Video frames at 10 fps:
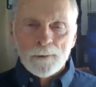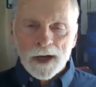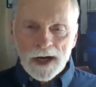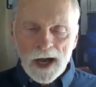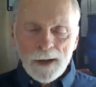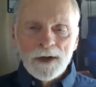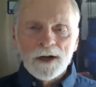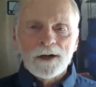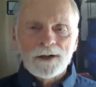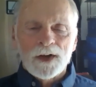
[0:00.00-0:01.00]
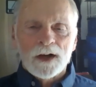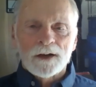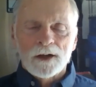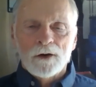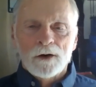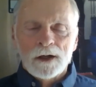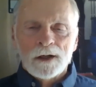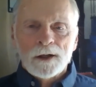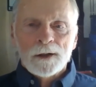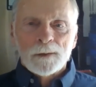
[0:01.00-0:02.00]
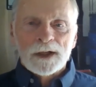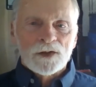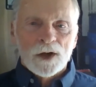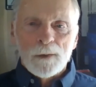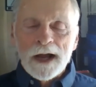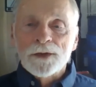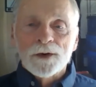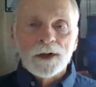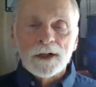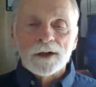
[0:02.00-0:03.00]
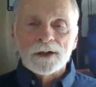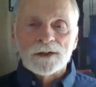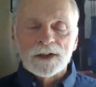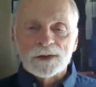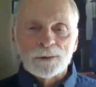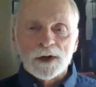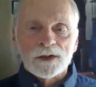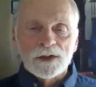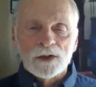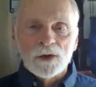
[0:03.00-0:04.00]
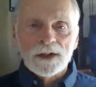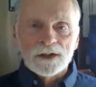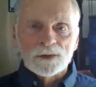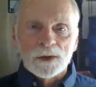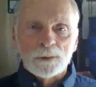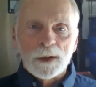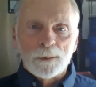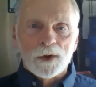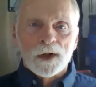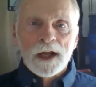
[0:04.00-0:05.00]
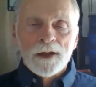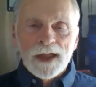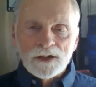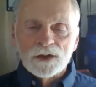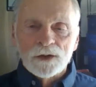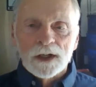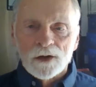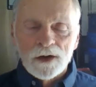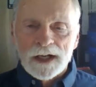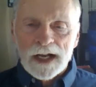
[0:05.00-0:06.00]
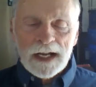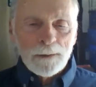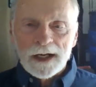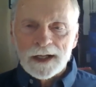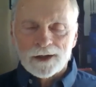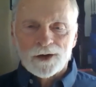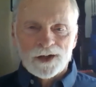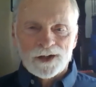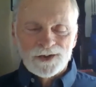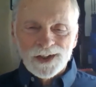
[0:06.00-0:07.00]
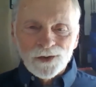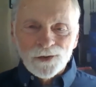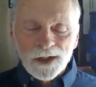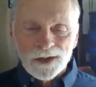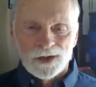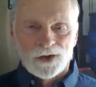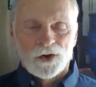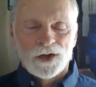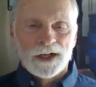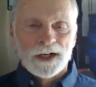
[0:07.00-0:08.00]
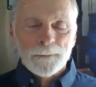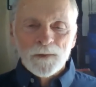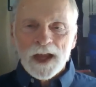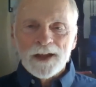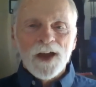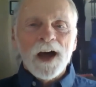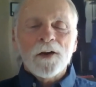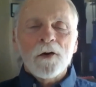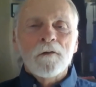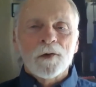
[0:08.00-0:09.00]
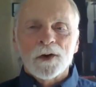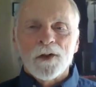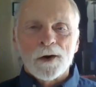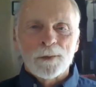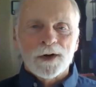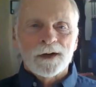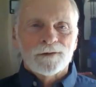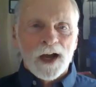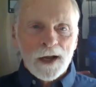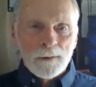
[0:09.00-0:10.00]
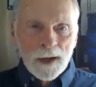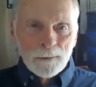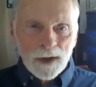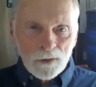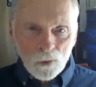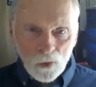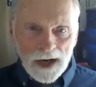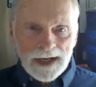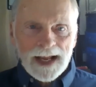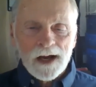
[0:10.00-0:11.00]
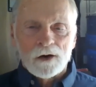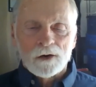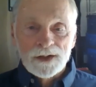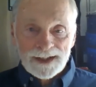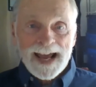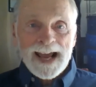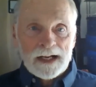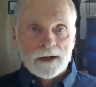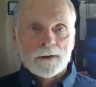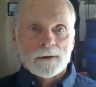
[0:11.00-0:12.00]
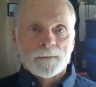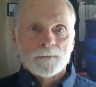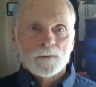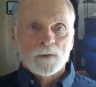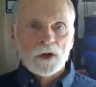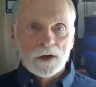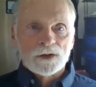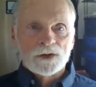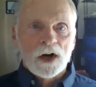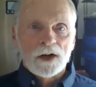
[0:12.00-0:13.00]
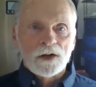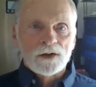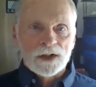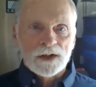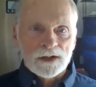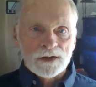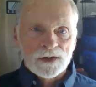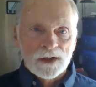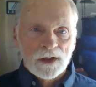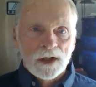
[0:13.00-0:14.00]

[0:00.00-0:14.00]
But I'm here to tell you, based on my 30 years of experience in doing this with people, that you can learn it. Anybody can learn it. Children can learn it, and not over a long period of time, but right now, today, you can start using this.